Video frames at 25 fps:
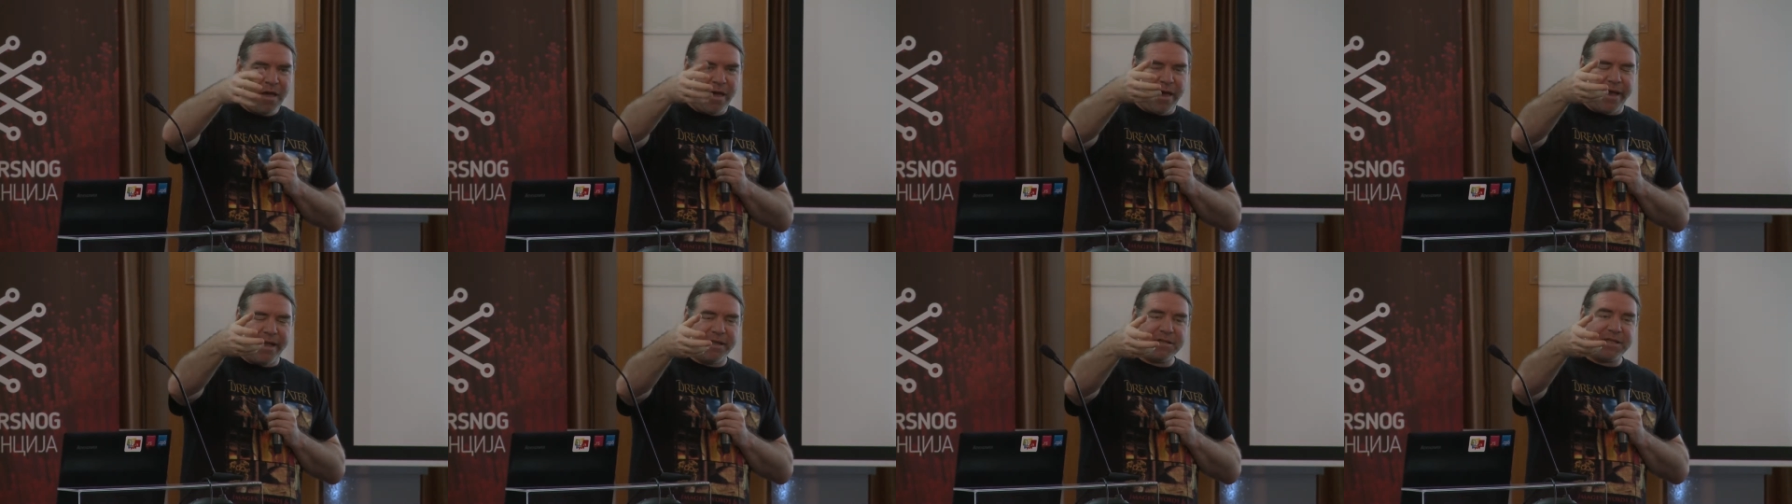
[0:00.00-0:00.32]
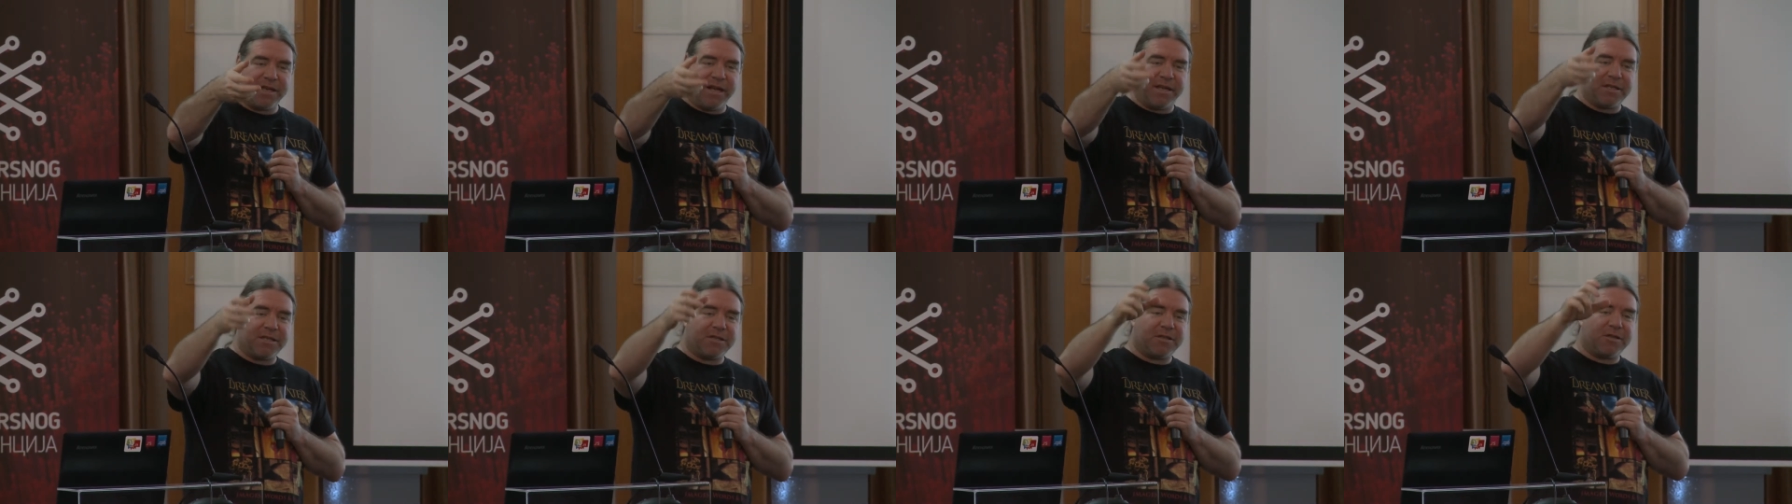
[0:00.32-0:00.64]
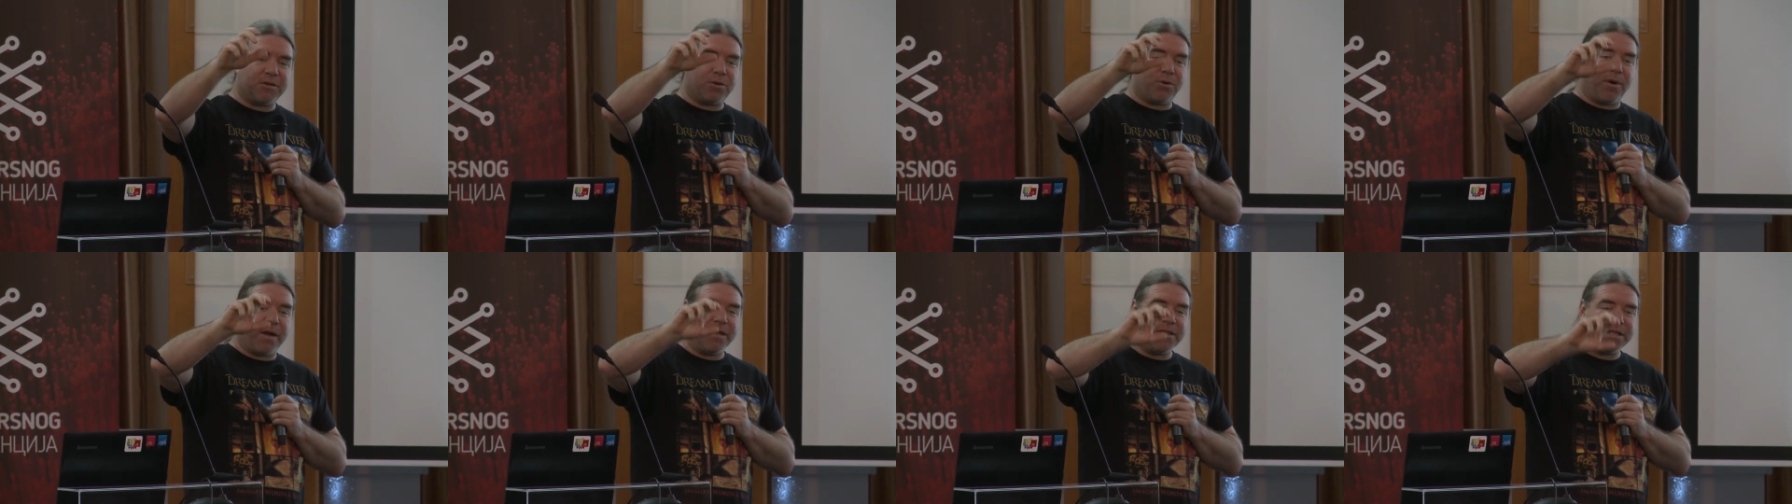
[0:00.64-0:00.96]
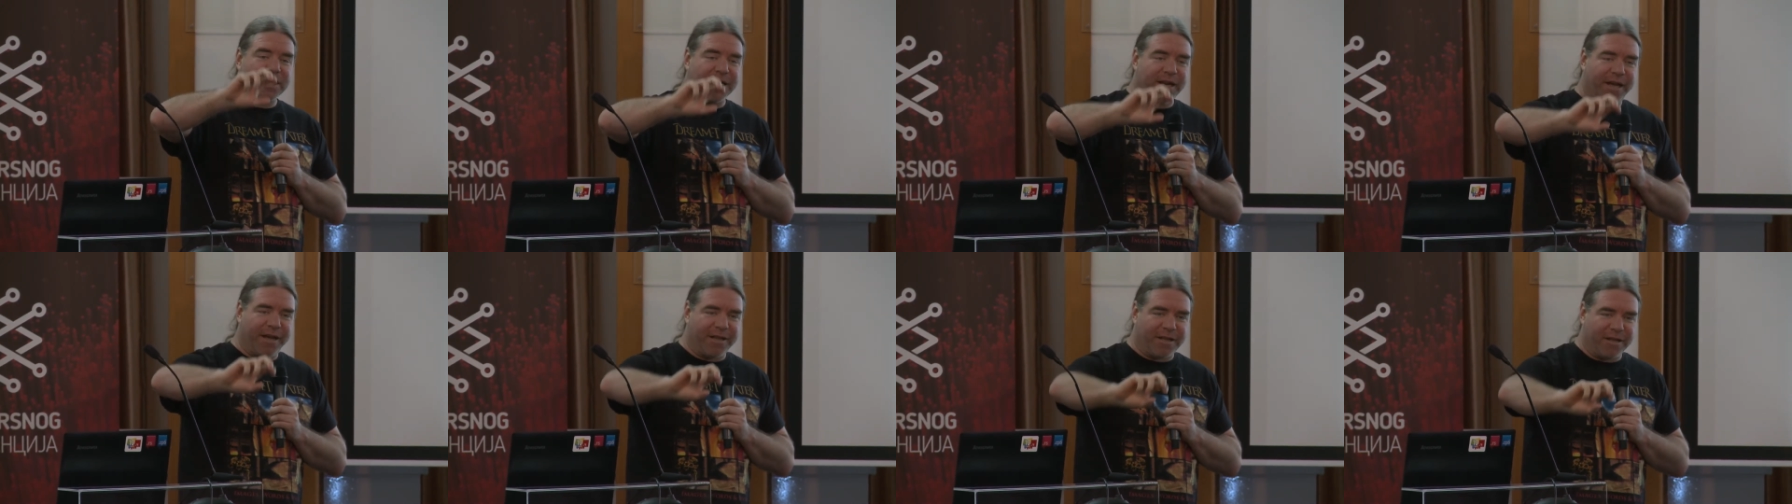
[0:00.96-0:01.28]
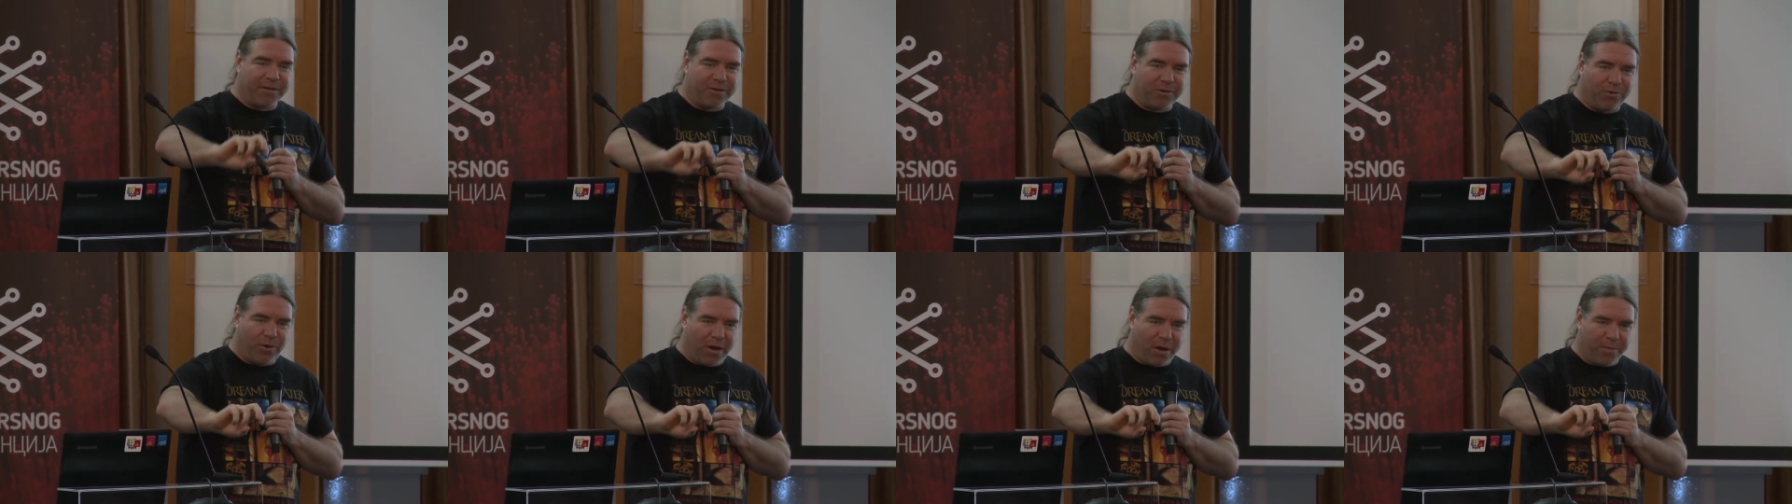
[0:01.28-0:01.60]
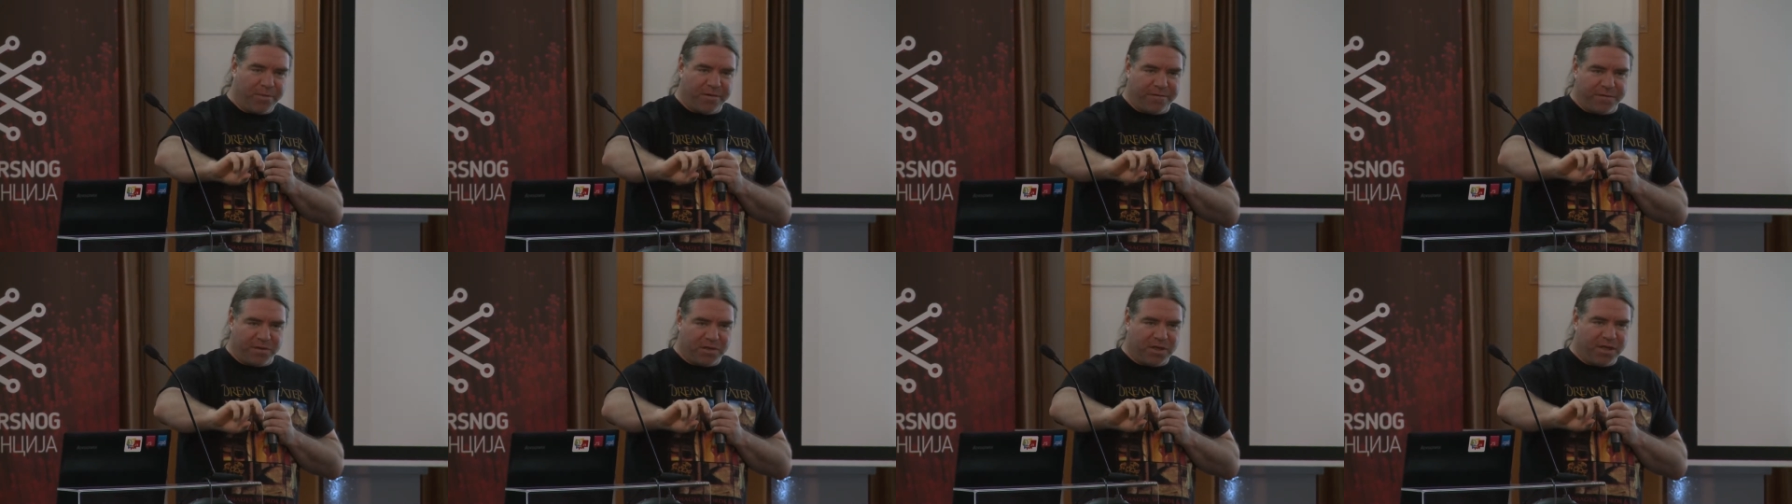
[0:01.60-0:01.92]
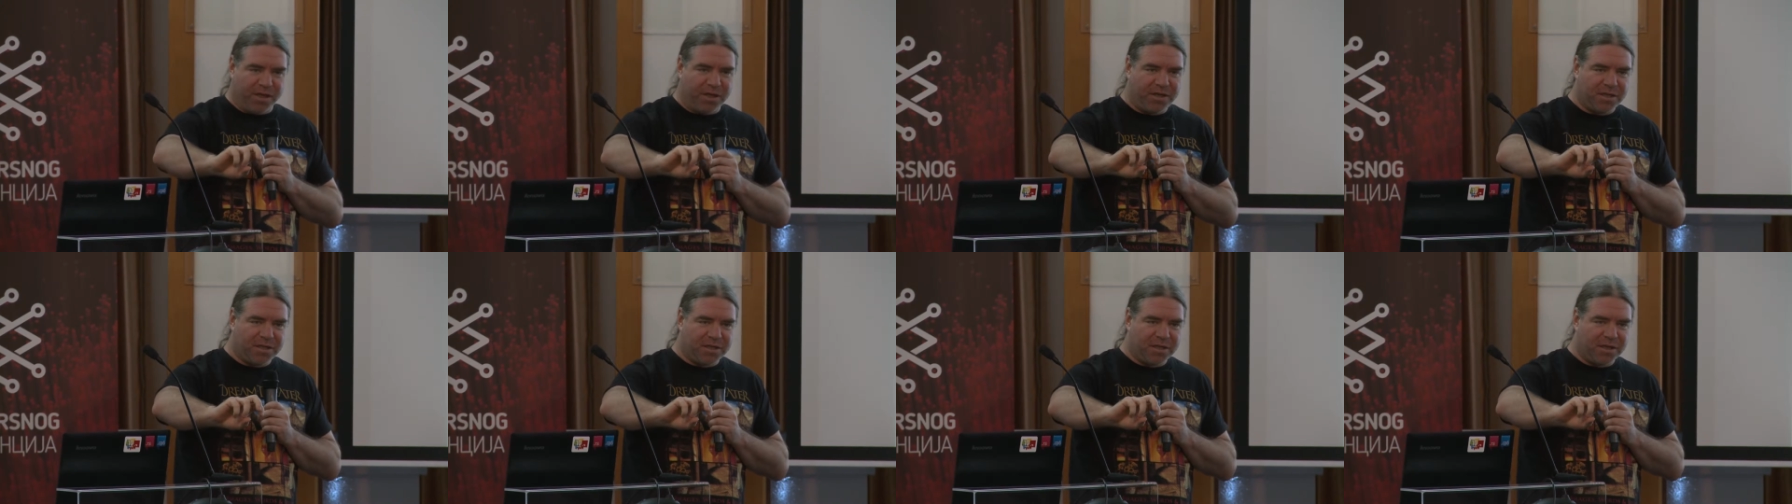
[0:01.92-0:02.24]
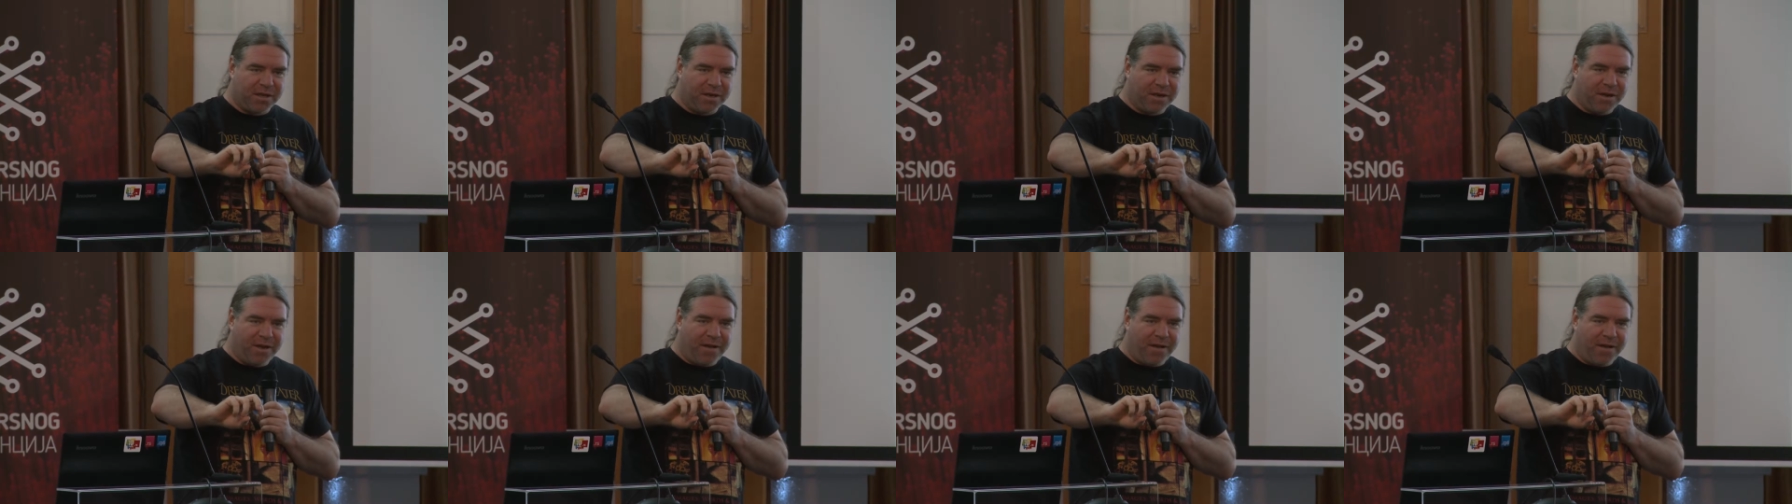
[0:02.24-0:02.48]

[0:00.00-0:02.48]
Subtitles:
it gets translated to IPv6,